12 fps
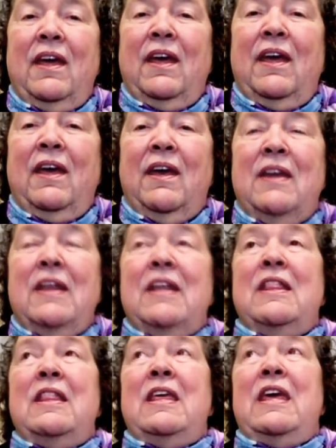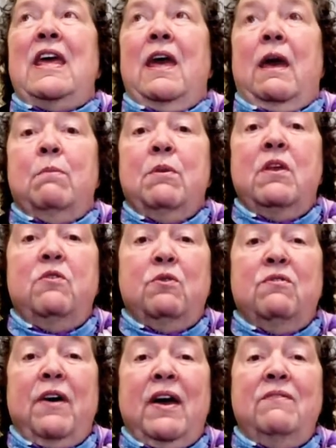in, in the
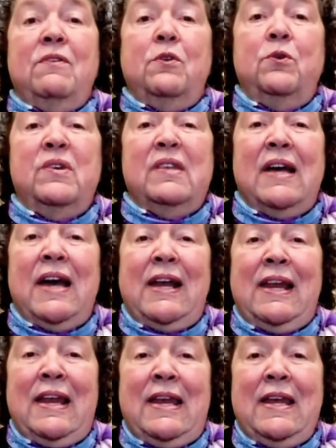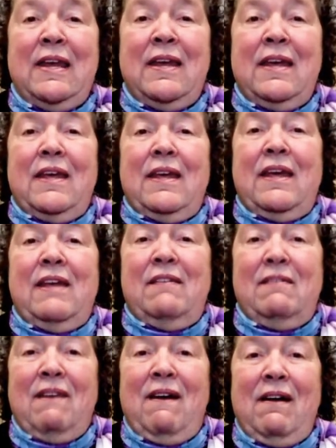Hebrides revival, Lewis Island, in
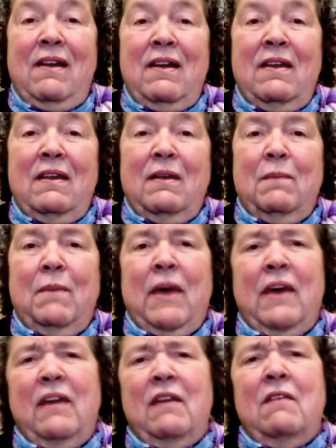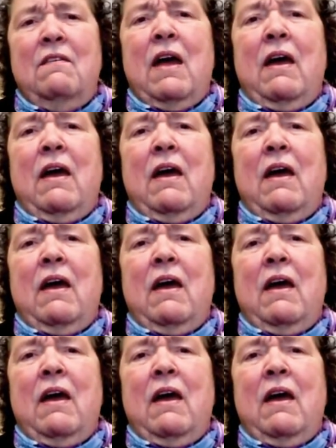Scotland back in